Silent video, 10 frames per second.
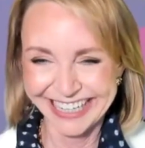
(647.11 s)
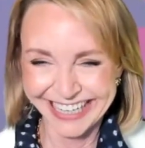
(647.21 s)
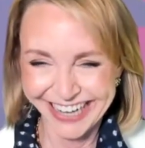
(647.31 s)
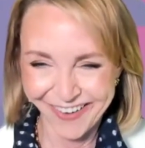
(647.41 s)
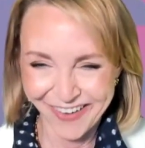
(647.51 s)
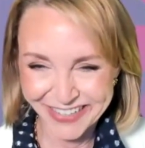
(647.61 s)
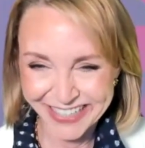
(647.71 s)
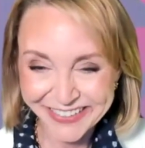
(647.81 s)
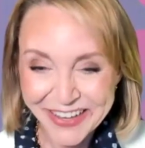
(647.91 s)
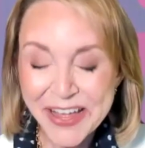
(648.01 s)
You know, I
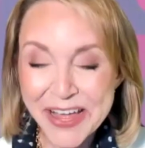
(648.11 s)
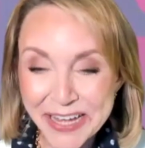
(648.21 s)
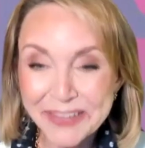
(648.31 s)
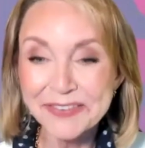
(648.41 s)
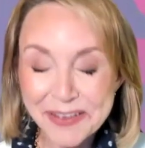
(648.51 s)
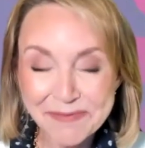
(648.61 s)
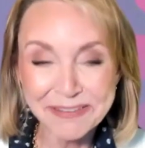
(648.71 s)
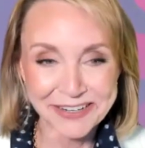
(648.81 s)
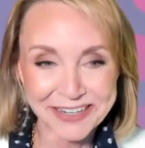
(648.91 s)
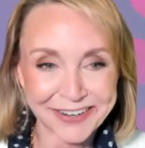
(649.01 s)
mean, it's
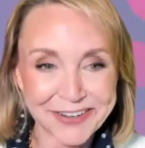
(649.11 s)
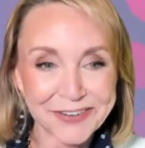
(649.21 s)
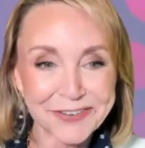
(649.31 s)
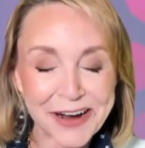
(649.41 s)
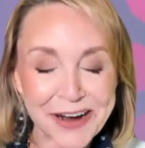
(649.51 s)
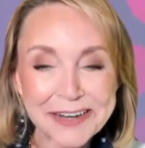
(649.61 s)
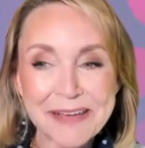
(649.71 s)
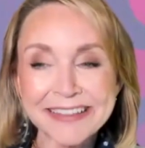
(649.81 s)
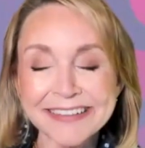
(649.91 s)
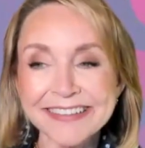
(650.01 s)
similar. You know, you're trying to
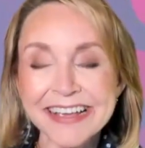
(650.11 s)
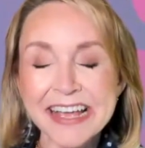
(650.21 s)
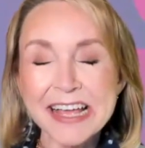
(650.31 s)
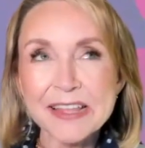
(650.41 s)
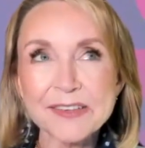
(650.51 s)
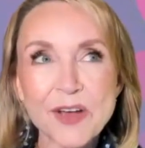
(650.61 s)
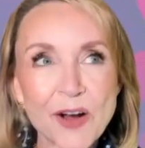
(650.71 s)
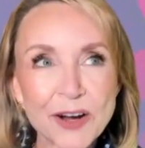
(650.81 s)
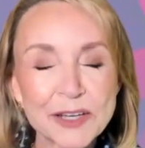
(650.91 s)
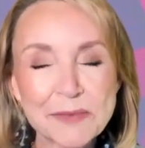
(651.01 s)
make this
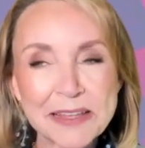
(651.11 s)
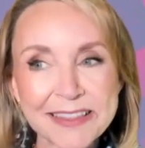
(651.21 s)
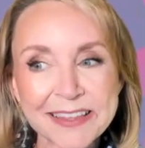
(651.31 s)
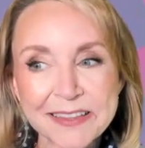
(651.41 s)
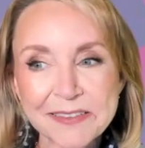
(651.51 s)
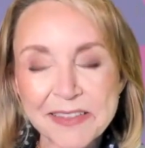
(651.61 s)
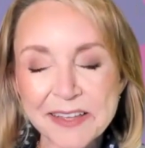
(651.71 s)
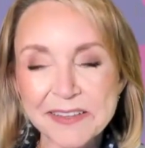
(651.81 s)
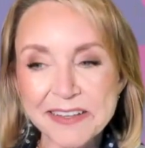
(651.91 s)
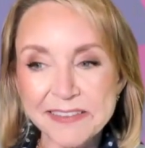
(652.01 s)
argument
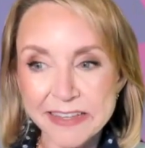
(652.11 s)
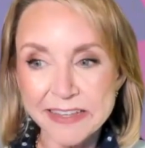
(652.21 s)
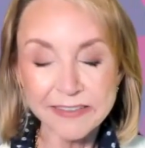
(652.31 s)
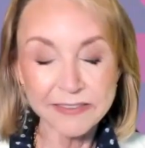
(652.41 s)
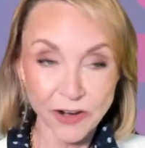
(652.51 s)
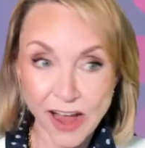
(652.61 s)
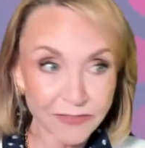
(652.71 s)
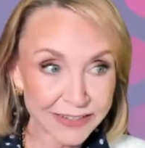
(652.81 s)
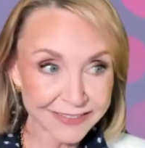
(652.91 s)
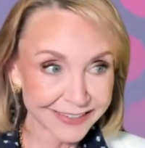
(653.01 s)
that these things that are
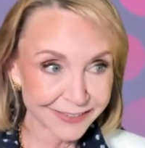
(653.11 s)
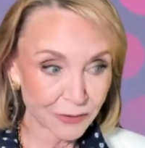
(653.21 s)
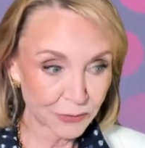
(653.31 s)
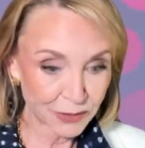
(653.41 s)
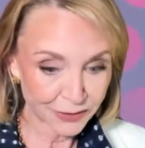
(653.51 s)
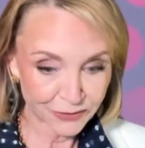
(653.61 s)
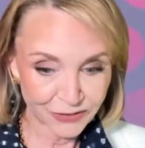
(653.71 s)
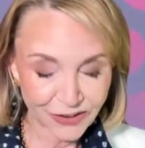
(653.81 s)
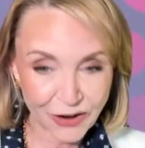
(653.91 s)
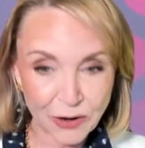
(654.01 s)
obviously so
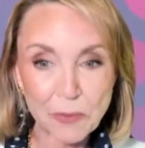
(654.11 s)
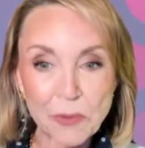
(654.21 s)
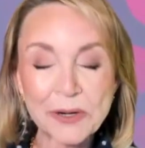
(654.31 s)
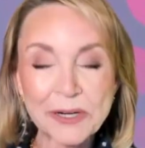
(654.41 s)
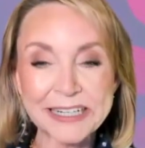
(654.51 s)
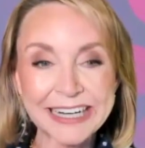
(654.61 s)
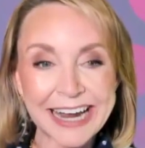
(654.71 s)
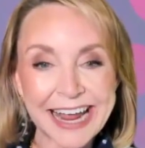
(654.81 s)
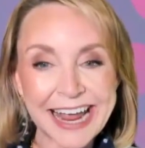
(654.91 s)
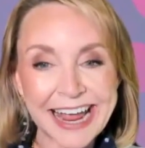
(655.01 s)
critical are important,
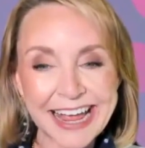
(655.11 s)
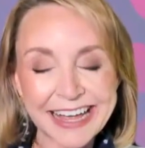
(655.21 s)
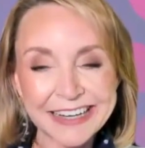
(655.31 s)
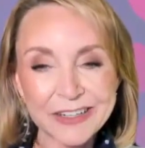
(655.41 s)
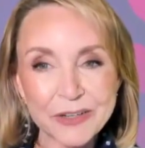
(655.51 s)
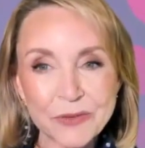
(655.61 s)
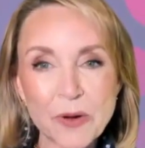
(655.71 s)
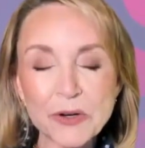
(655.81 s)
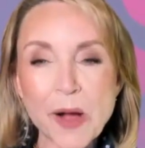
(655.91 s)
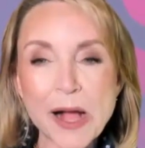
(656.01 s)
and you
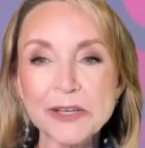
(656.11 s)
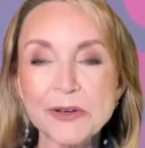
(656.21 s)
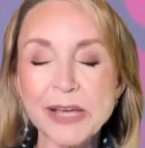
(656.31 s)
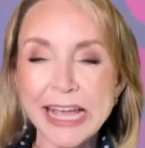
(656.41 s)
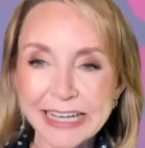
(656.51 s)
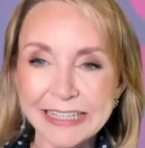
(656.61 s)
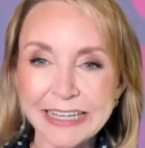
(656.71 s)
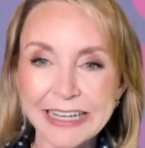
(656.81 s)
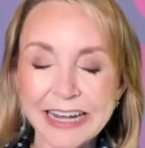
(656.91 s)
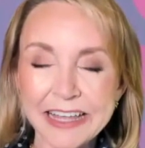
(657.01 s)
wonder why you
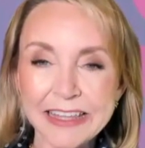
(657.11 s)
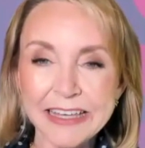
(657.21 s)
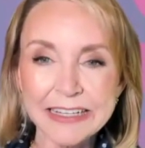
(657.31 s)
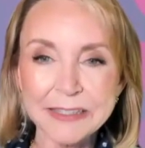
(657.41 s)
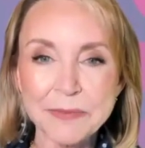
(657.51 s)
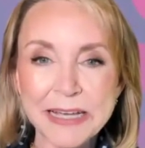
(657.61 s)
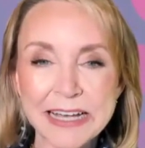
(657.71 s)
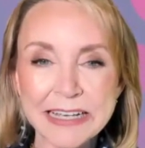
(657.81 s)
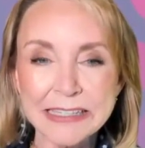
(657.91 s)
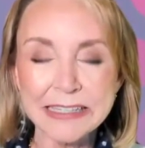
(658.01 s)
can't. And I think it's
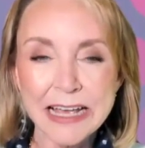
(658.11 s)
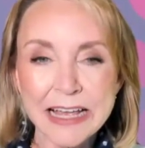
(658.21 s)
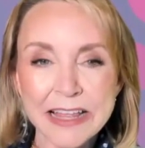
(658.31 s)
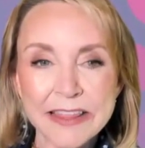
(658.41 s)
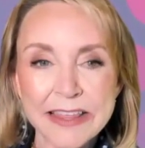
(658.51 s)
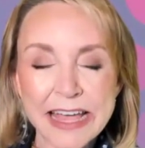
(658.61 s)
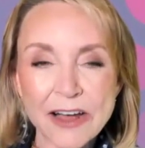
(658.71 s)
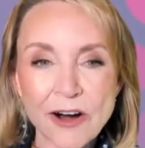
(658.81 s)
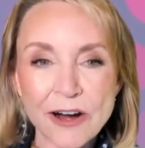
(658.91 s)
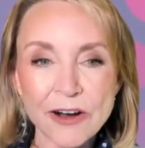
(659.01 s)
because
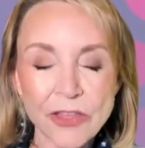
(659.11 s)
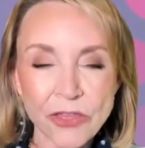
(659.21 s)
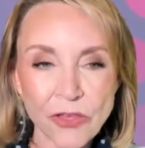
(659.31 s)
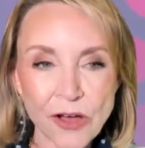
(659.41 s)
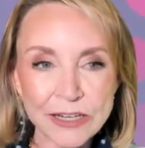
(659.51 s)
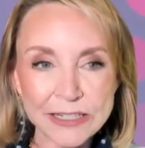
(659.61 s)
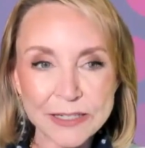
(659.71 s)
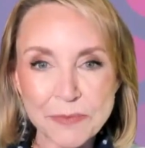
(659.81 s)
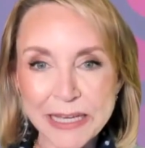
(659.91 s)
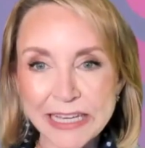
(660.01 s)
they are thought
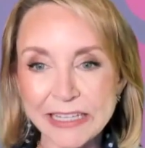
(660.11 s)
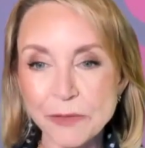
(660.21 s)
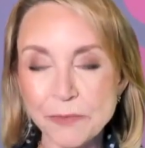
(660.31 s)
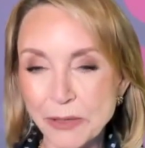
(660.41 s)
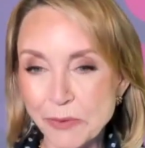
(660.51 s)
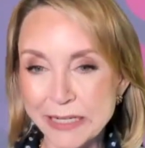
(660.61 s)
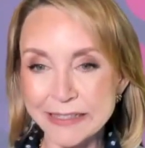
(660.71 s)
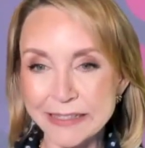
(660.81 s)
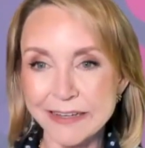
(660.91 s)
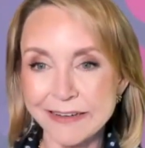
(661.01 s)
to be
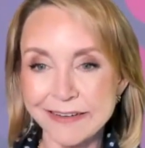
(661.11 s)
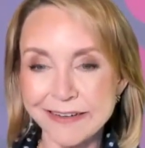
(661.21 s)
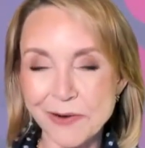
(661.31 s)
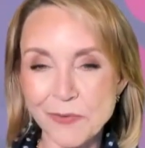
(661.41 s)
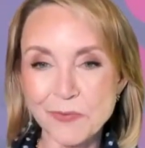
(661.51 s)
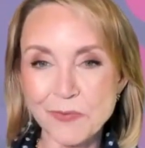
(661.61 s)
ubiquitous, and you know,